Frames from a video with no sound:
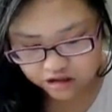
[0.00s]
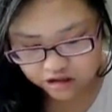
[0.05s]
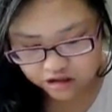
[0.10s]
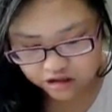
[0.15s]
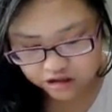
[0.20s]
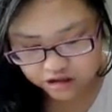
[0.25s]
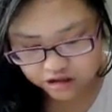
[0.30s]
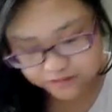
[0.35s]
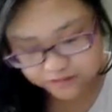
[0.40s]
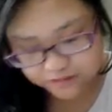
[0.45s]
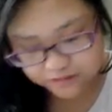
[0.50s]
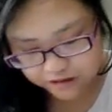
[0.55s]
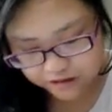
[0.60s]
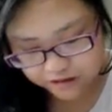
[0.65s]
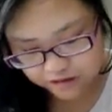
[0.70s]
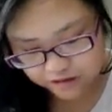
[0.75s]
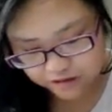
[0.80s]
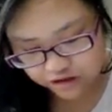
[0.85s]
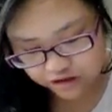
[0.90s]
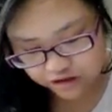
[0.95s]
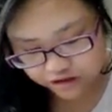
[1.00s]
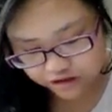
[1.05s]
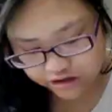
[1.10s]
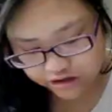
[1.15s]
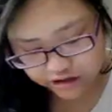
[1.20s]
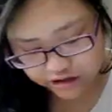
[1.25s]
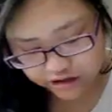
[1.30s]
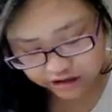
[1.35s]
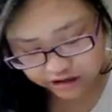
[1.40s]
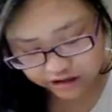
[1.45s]
supposedly you're
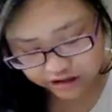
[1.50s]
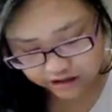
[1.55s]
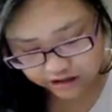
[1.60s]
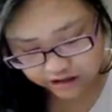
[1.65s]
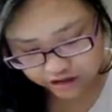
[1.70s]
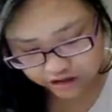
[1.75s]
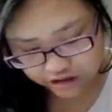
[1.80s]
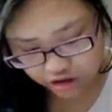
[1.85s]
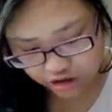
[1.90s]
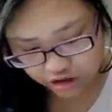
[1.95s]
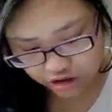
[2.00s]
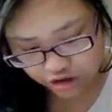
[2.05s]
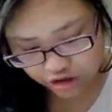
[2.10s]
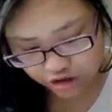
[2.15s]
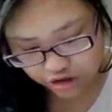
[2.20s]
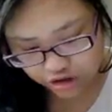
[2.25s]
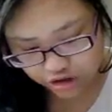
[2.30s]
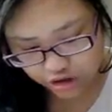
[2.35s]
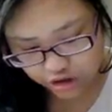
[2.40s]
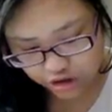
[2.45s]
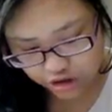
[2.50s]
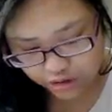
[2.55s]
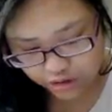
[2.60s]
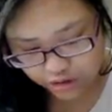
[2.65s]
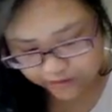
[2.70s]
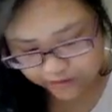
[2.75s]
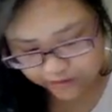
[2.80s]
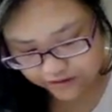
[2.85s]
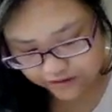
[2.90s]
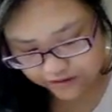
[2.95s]
eating this on your
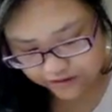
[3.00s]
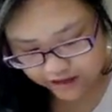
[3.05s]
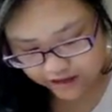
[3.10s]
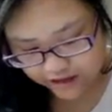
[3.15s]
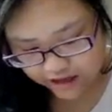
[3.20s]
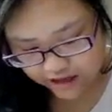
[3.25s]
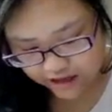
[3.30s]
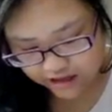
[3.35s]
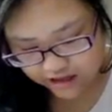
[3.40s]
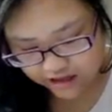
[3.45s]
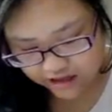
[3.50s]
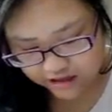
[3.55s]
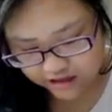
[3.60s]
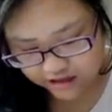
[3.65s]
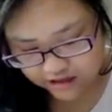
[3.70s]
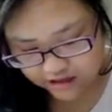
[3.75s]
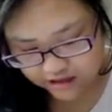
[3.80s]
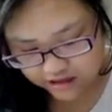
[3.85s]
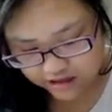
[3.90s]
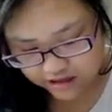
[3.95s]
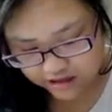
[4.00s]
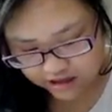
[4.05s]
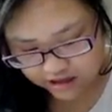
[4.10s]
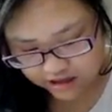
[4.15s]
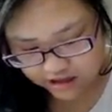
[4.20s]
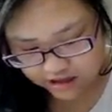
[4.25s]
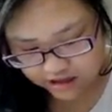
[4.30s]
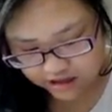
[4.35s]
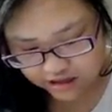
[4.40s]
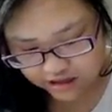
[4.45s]
birthday,
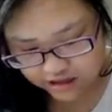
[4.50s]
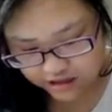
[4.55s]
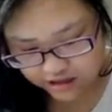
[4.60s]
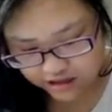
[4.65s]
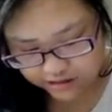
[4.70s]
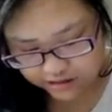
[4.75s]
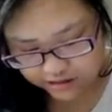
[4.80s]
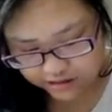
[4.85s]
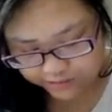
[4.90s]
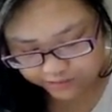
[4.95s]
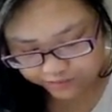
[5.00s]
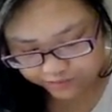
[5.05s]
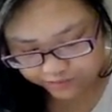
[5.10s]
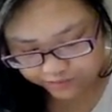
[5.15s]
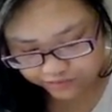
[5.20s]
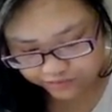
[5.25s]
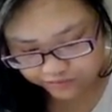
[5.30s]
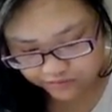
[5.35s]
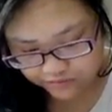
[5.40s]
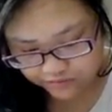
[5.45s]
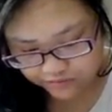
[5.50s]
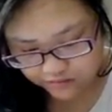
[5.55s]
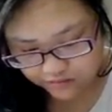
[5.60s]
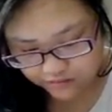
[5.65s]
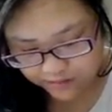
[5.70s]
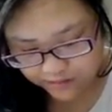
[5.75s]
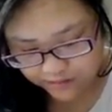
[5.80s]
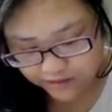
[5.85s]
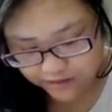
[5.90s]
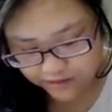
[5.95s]
and
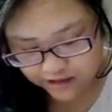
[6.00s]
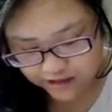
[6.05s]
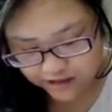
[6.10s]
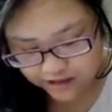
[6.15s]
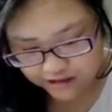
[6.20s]
but